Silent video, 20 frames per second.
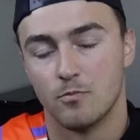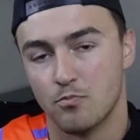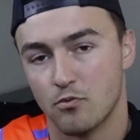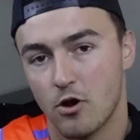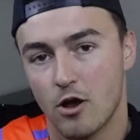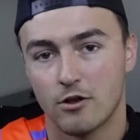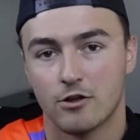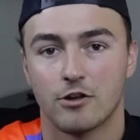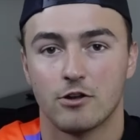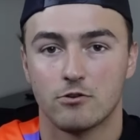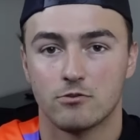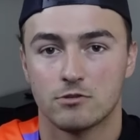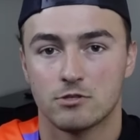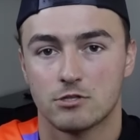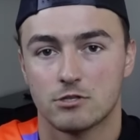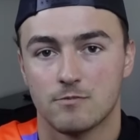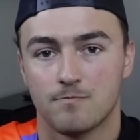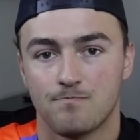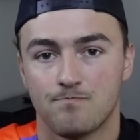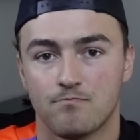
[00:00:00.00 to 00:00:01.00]

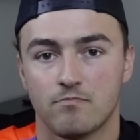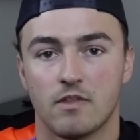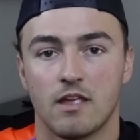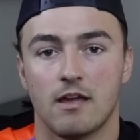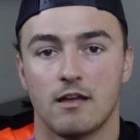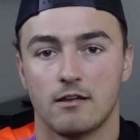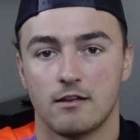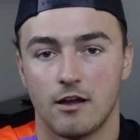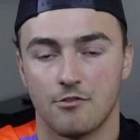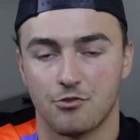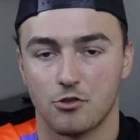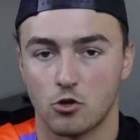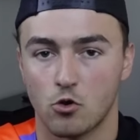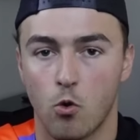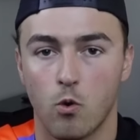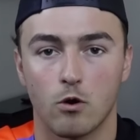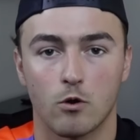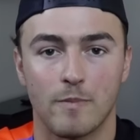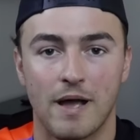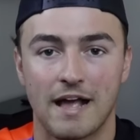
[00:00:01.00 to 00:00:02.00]
Broncos got the
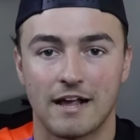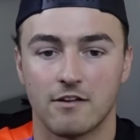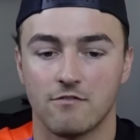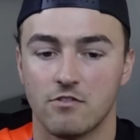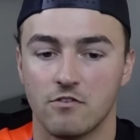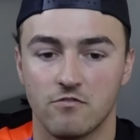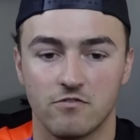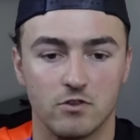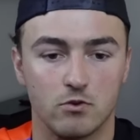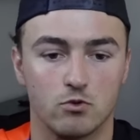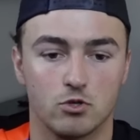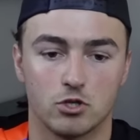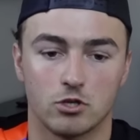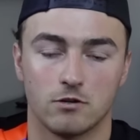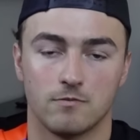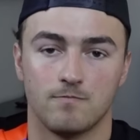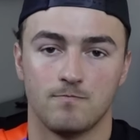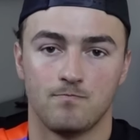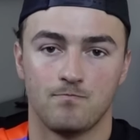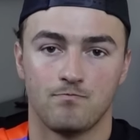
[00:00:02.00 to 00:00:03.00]
quarterback of the future,
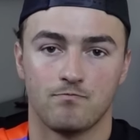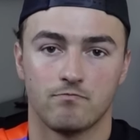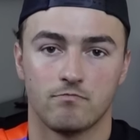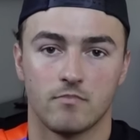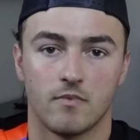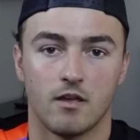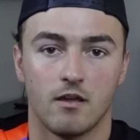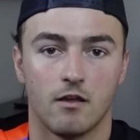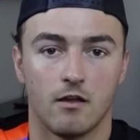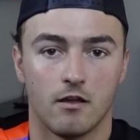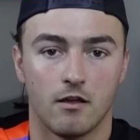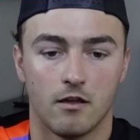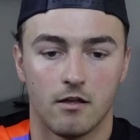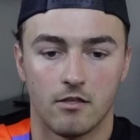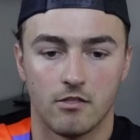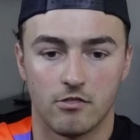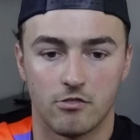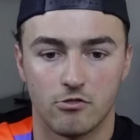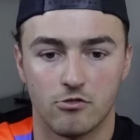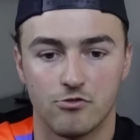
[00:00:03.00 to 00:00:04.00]

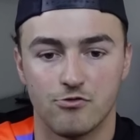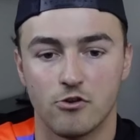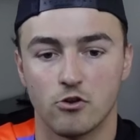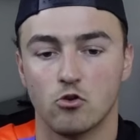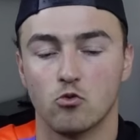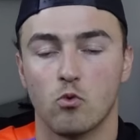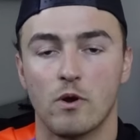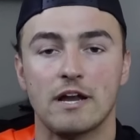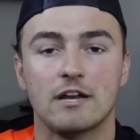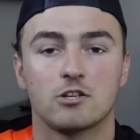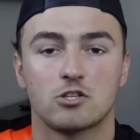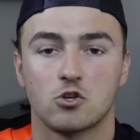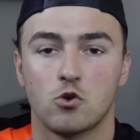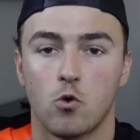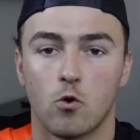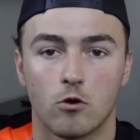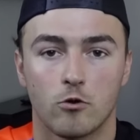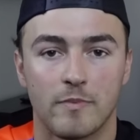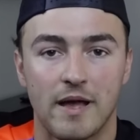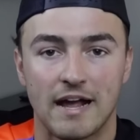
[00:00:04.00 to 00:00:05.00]
the greatest
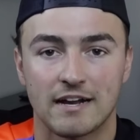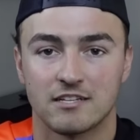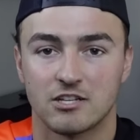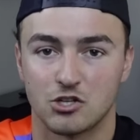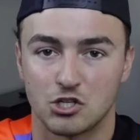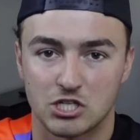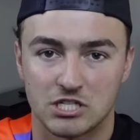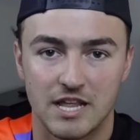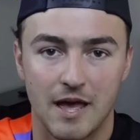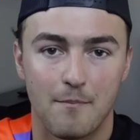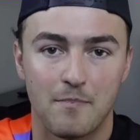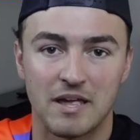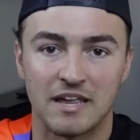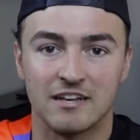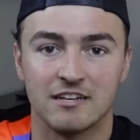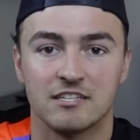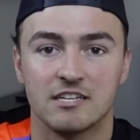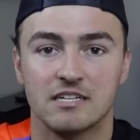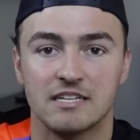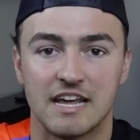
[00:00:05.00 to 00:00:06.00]
quarterback to step
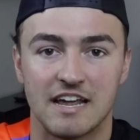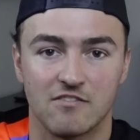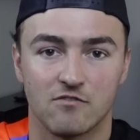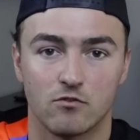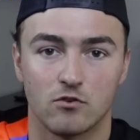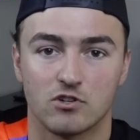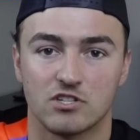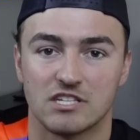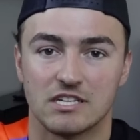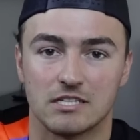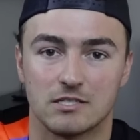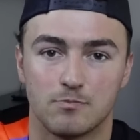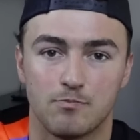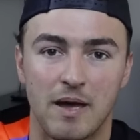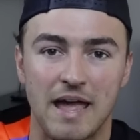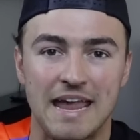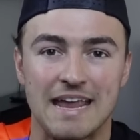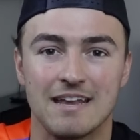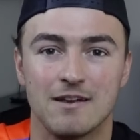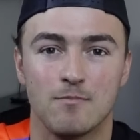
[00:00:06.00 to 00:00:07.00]
into Denver since
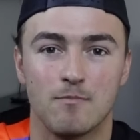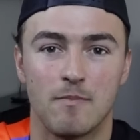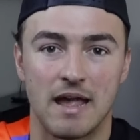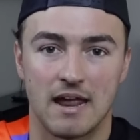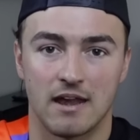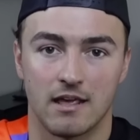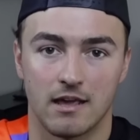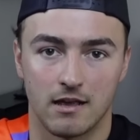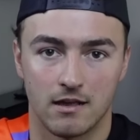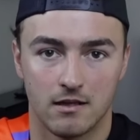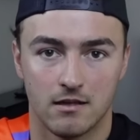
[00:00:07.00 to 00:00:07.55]
Peyton Manning.